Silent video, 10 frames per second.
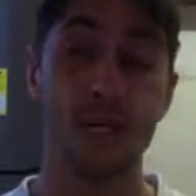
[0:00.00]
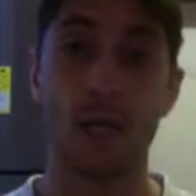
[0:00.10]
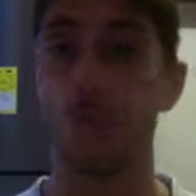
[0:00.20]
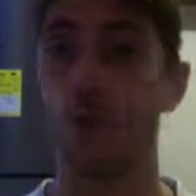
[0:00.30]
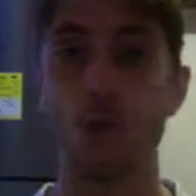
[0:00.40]

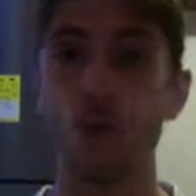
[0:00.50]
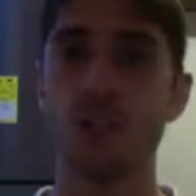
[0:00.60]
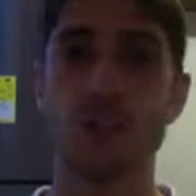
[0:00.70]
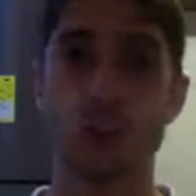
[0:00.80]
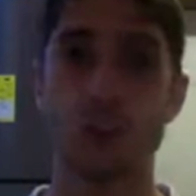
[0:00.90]
If you're
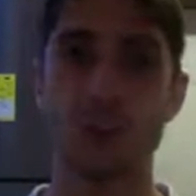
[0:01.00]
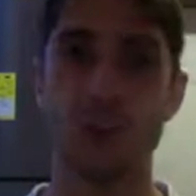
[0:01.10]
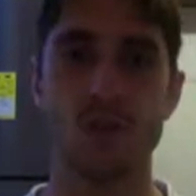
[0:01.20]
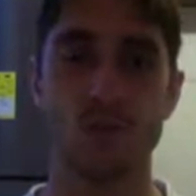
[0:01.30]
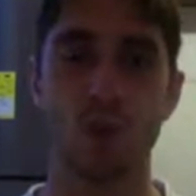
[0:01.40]
using one of
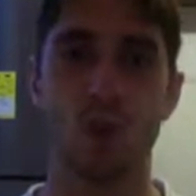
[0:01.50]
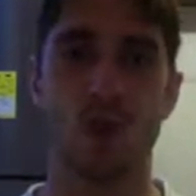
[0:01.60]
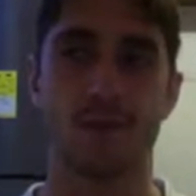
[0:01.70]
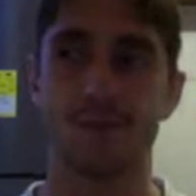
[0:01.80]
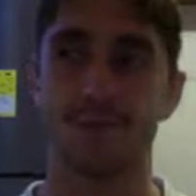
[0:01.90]
these
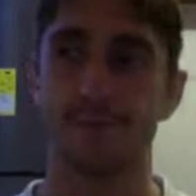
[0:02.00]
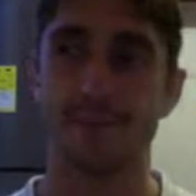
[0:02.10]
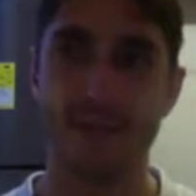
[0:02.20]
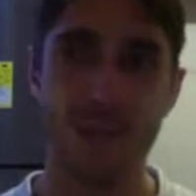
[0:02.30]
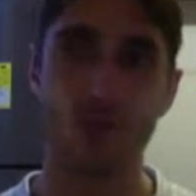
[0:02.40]
tools,
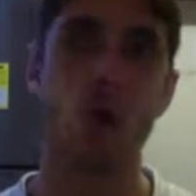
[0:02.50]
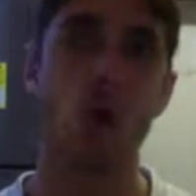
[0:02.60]
guess what?